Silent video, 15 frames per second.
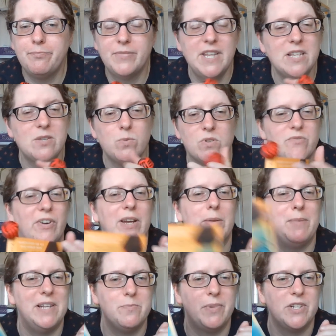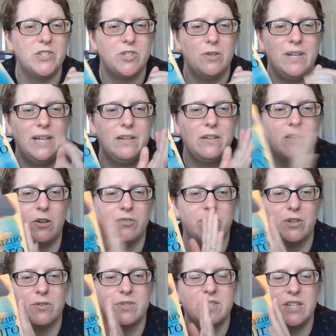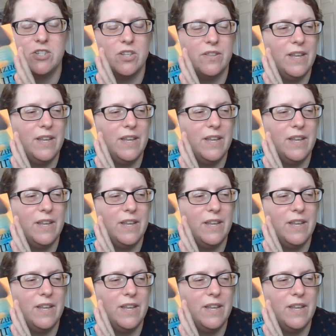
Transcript: This wasn't recommended by Julie, Gulf Coast Stitcher.